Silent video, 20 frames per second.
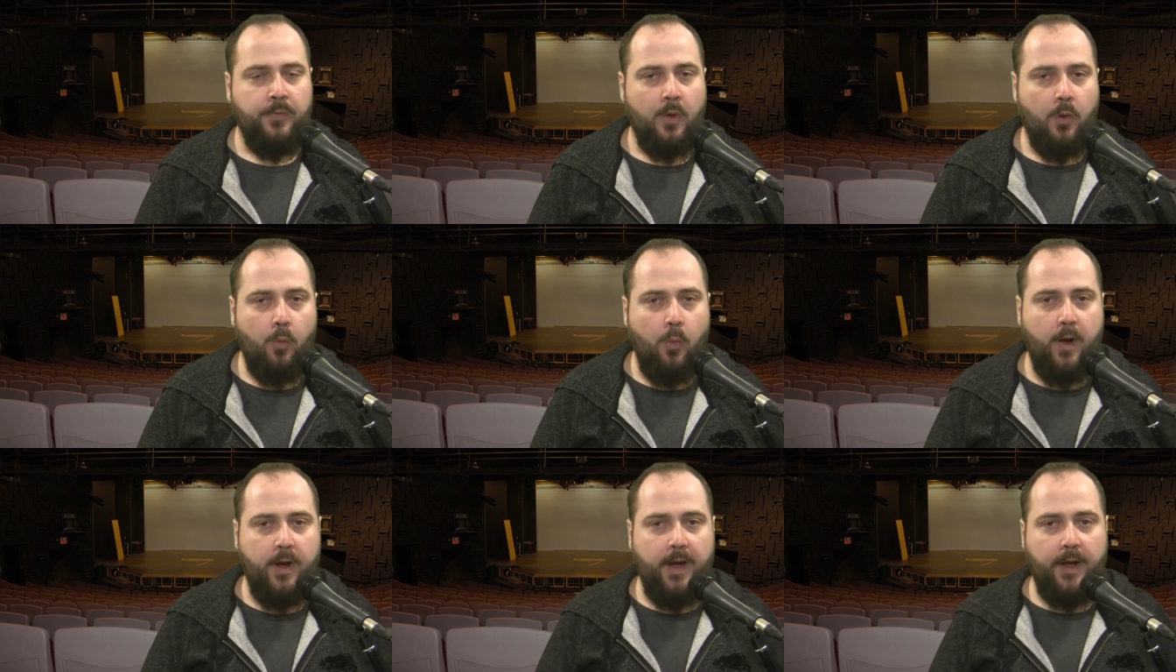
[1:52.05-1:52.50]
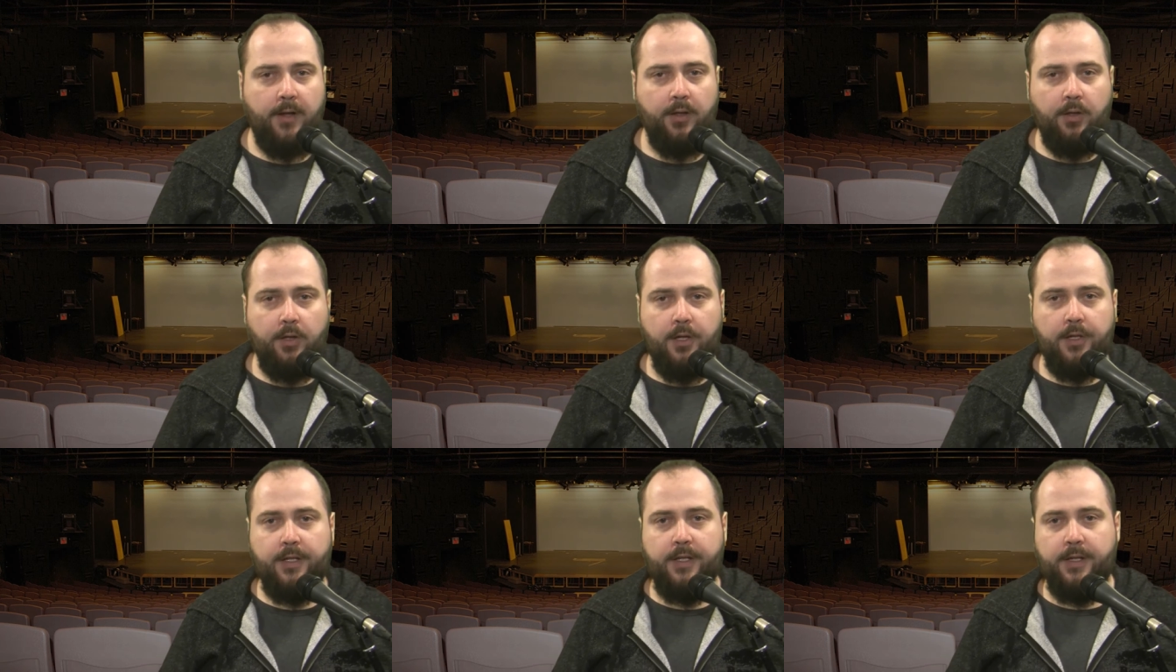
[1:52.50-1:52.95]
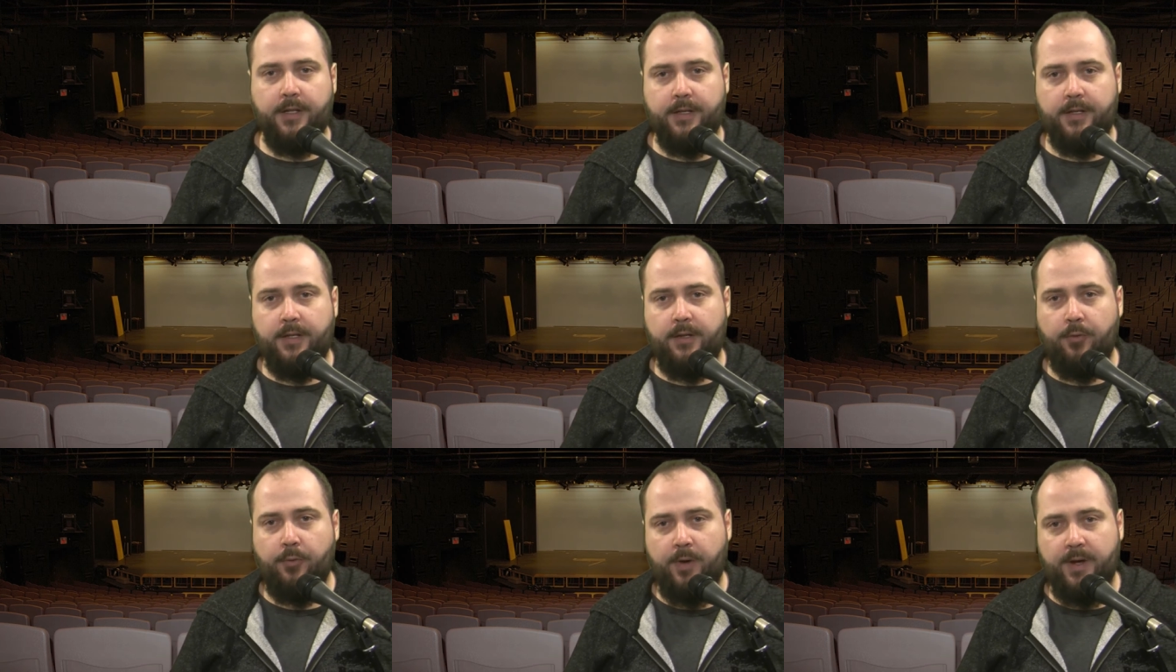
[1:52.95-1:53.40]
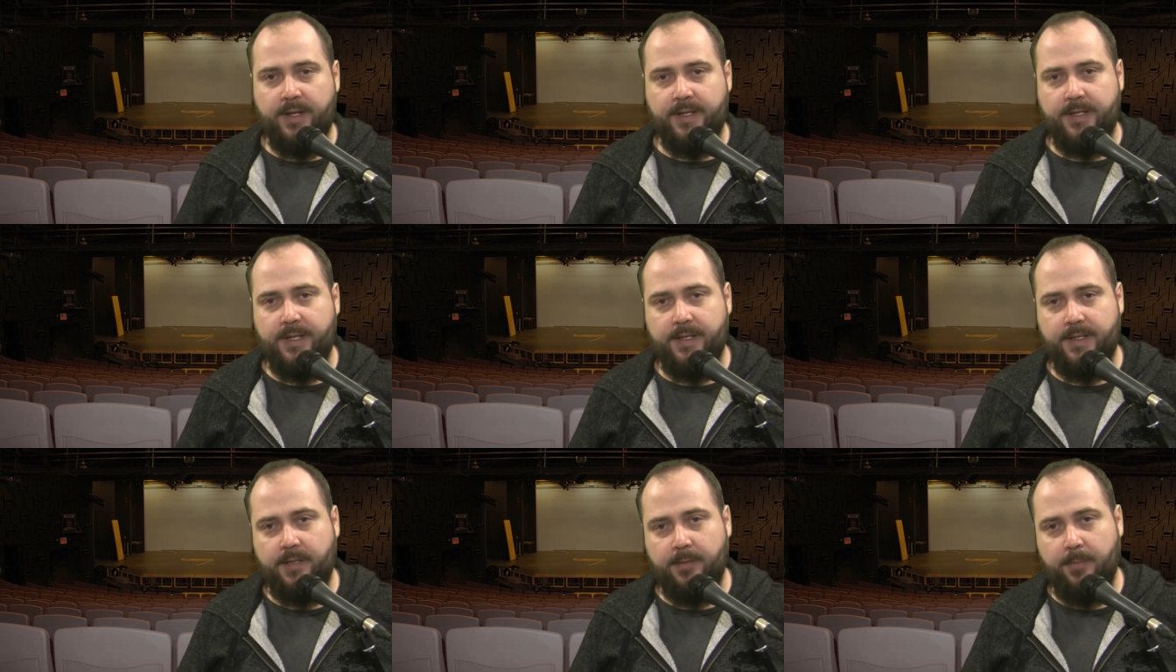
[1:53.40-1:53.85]
When I look at
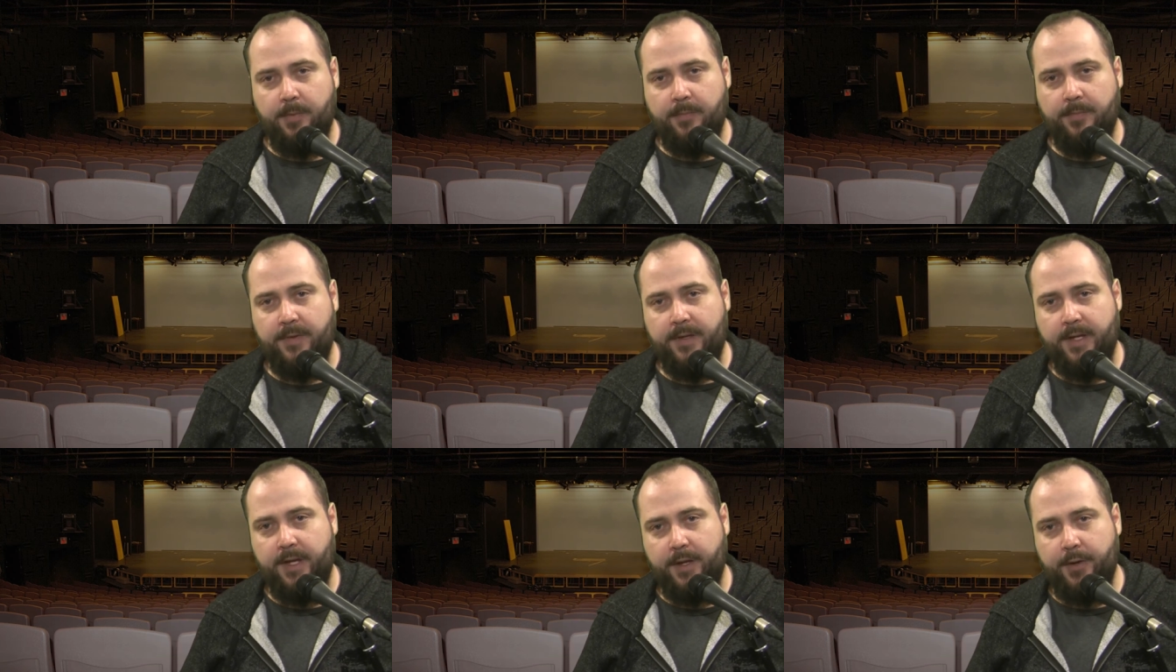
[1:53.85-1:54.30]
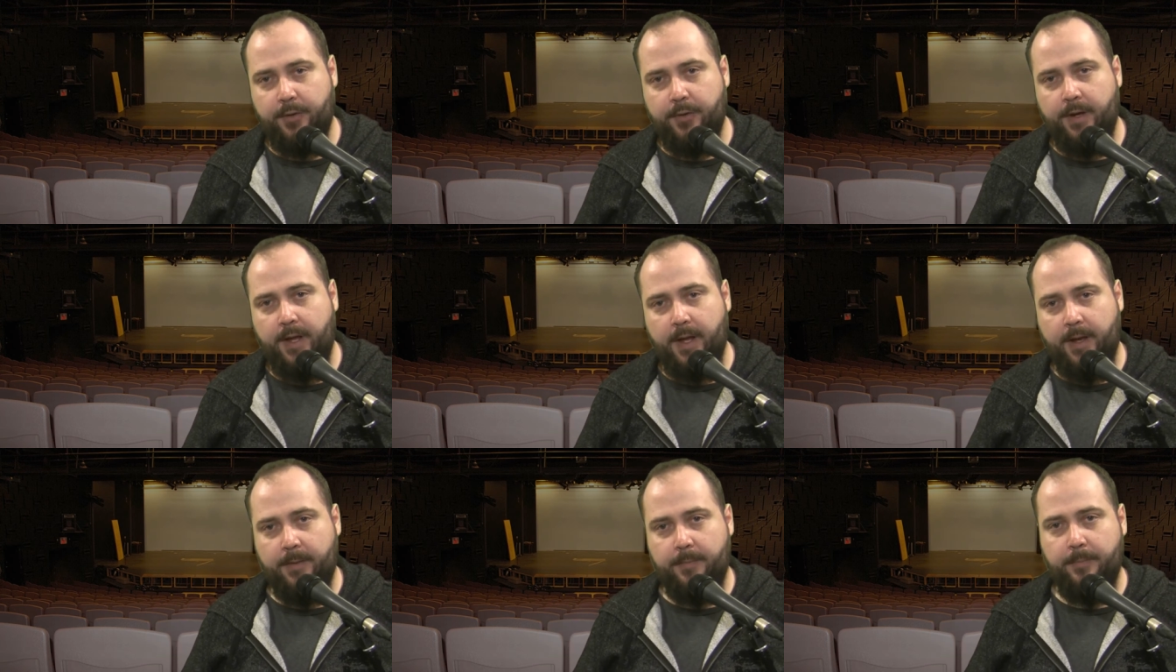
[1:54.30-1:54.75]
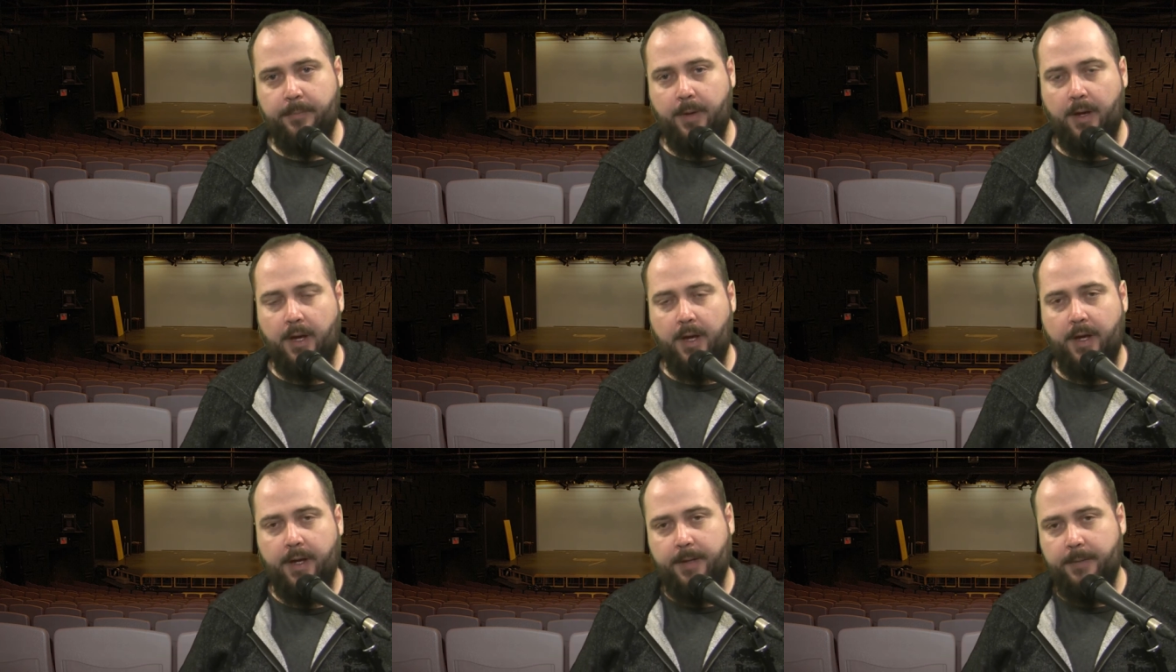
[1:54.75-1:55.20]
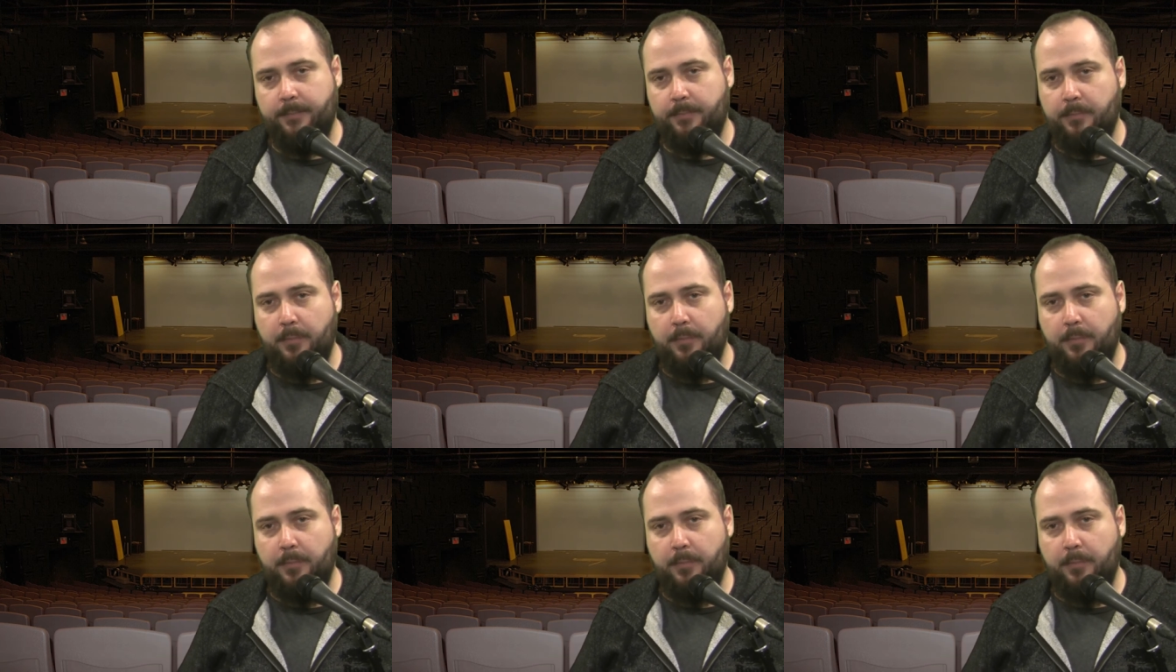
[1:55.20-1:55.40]
criticism of the internet by